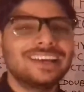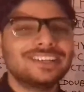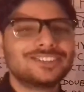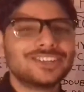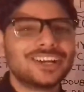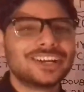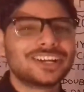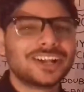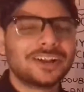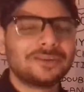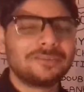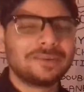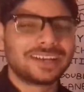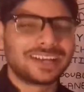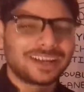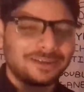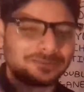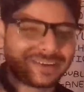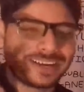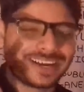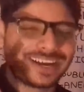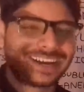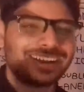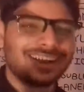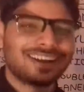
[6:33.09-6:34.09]
So it will be
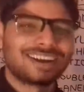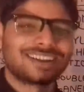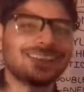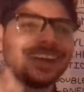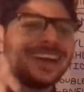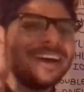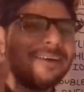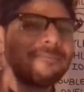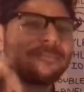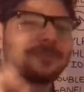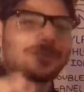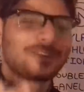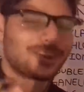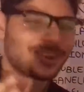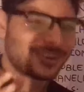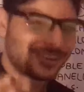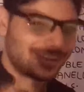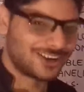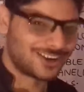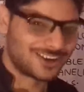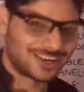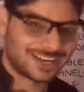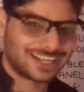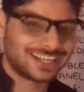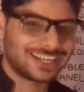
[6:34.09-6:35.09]
coming under the
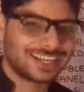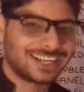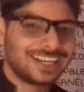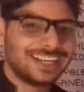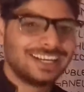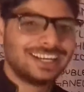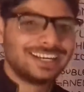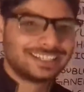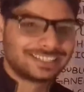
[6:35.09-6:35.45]
prokaryotic